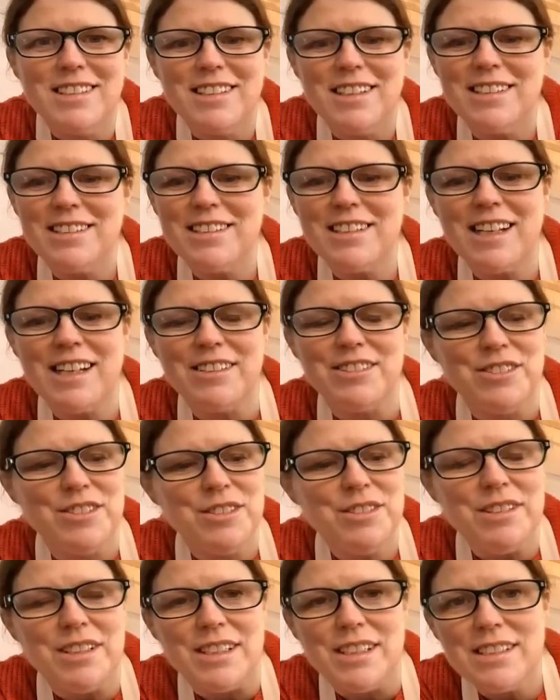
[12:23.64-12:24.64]
I don't know how to
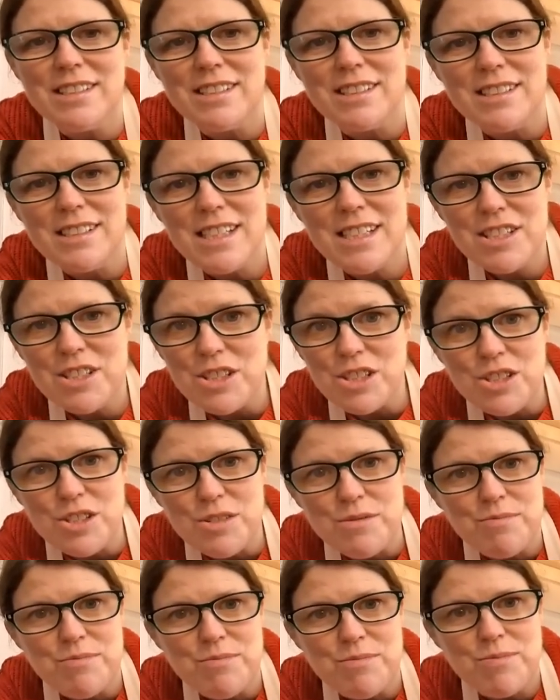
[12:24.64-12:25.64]
do this because there's just
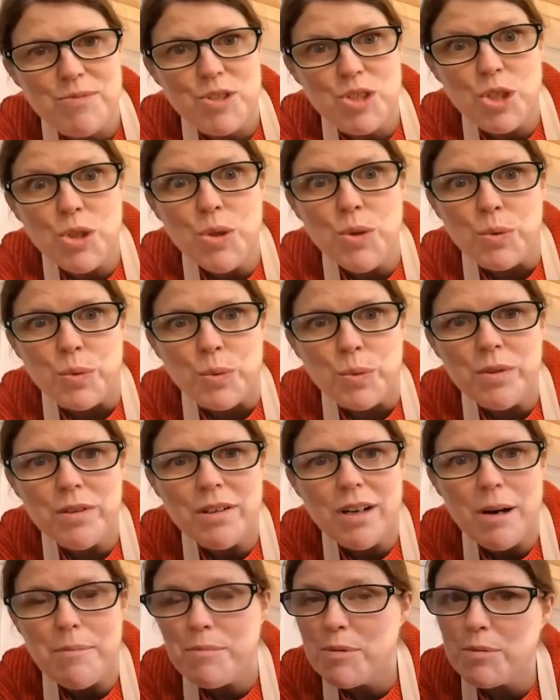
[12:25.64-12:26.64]
two.
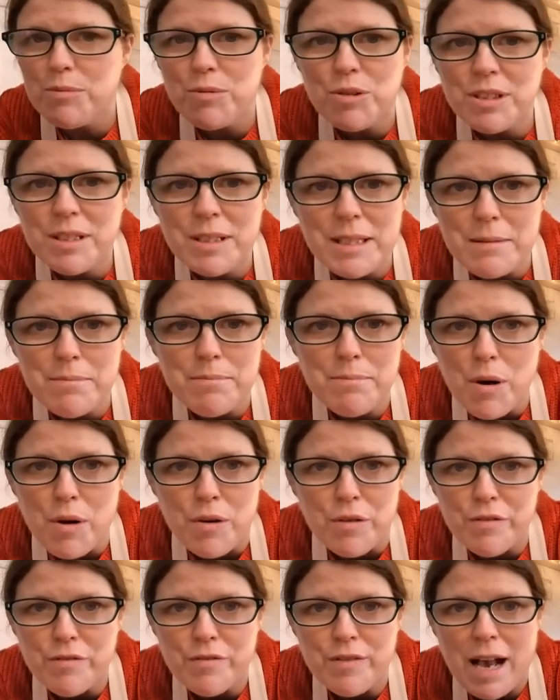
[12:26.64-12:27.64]
I'm not going to eat them
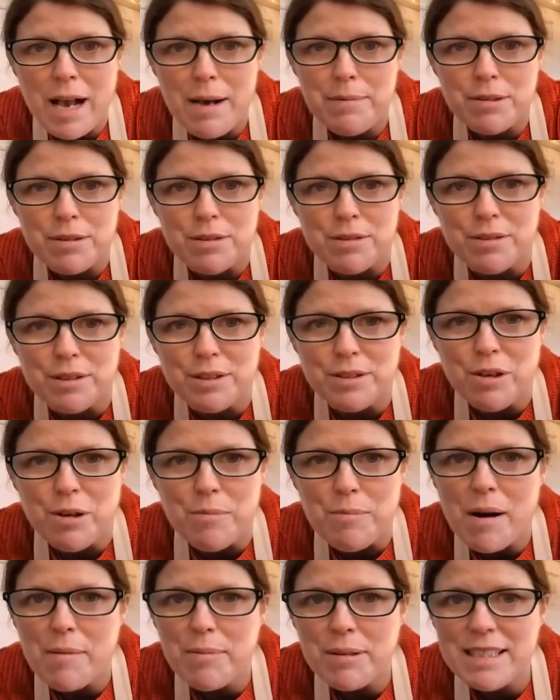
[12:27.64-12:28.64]
both, absolutely
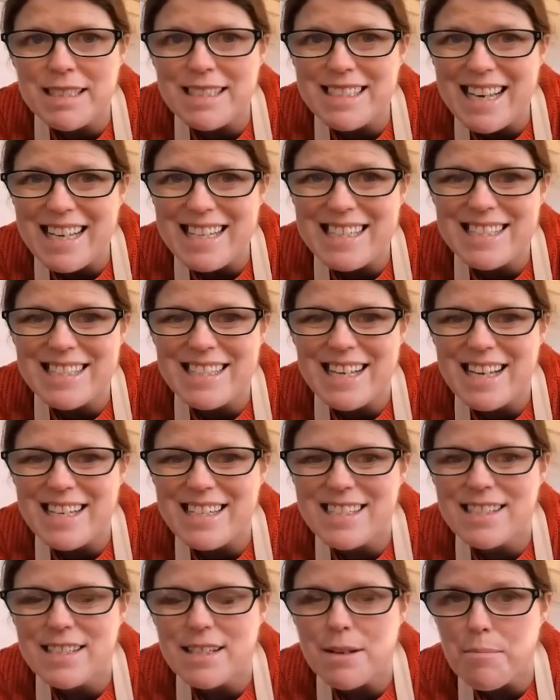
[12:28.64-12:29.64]
not, but I'm going to taste
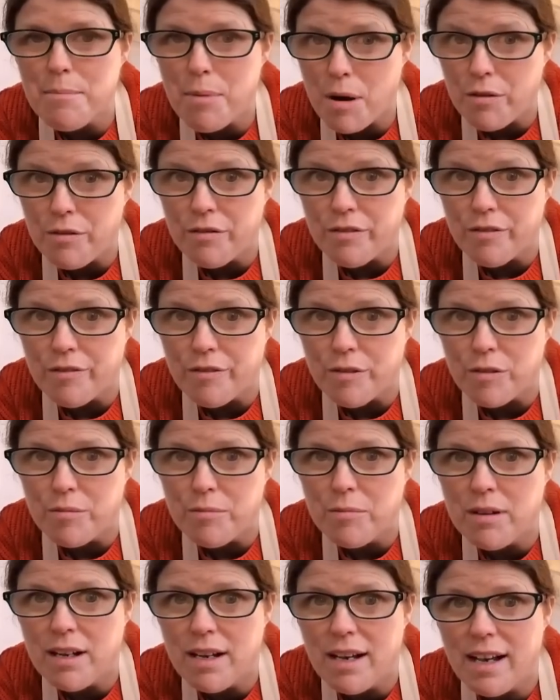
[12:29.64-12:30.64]
test both of
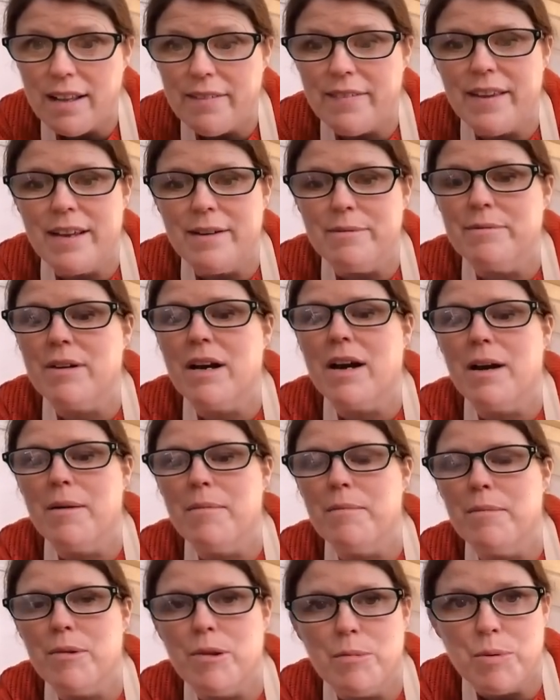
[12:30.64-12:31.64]
them and then
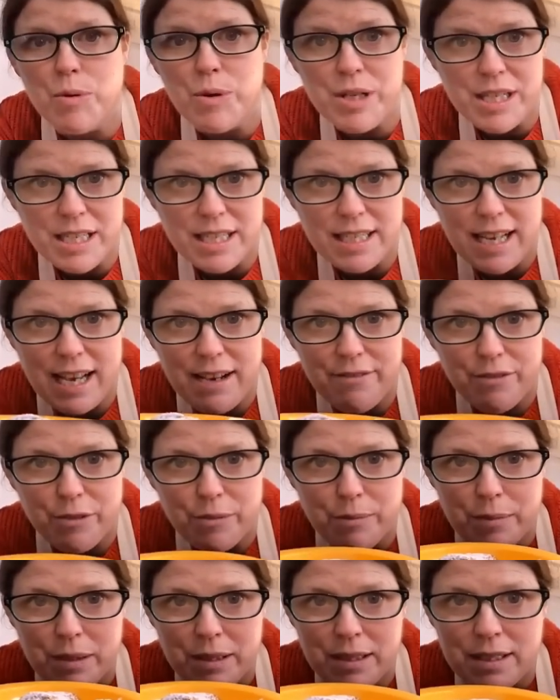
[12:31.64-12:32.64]
the boys are going to have
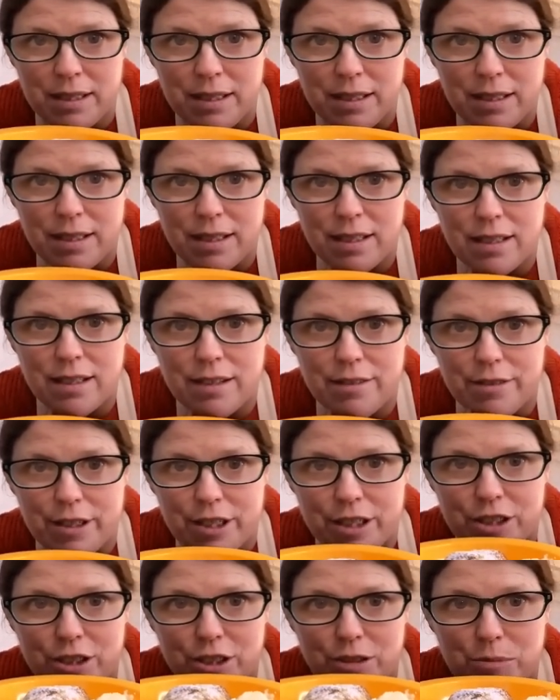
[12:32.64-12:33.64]
them,
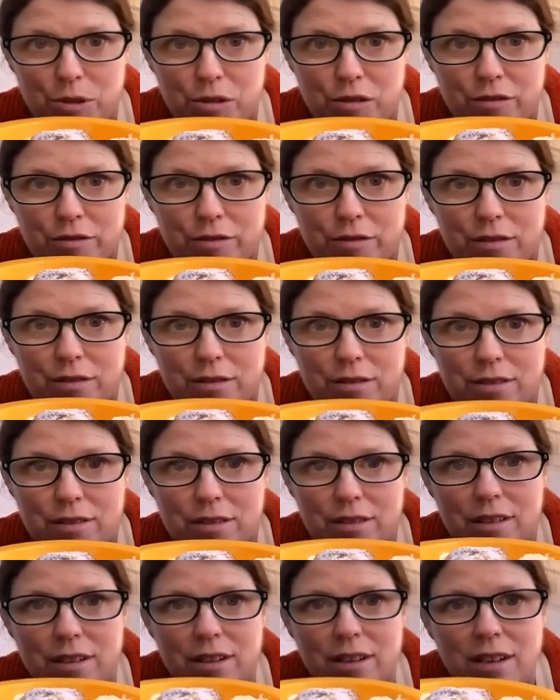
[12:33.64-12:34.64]
finish them off.
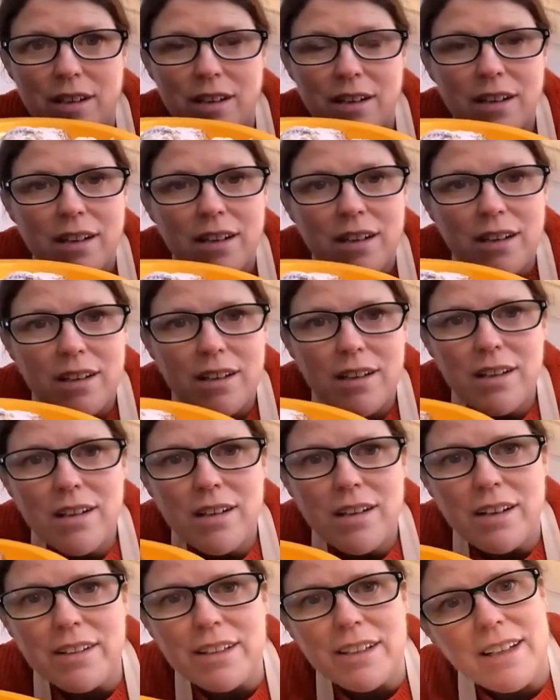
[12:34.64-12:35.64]

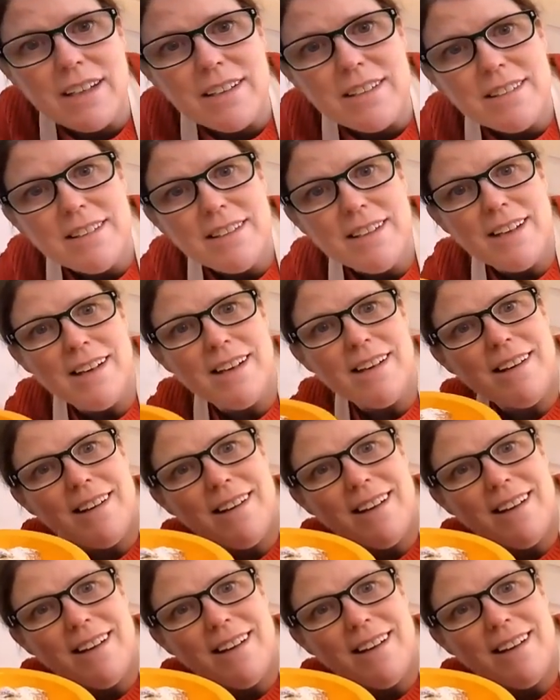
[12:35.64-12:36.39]
I don't know, yeah.